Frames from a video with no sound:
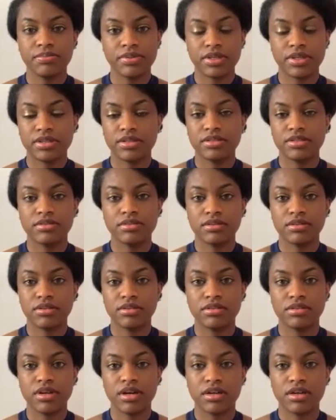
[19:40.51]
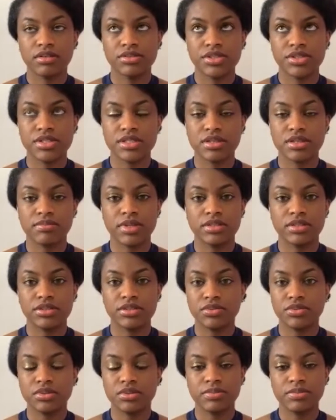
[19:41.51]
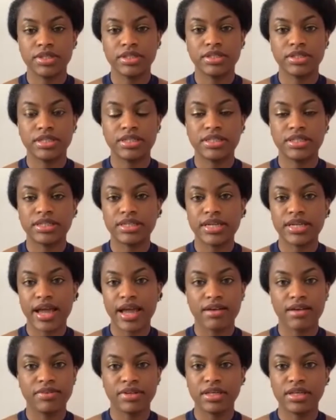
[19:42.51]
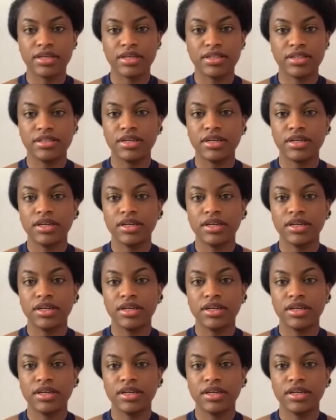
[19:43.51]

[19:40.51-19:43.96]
and not just a mentor, but needing an advocate.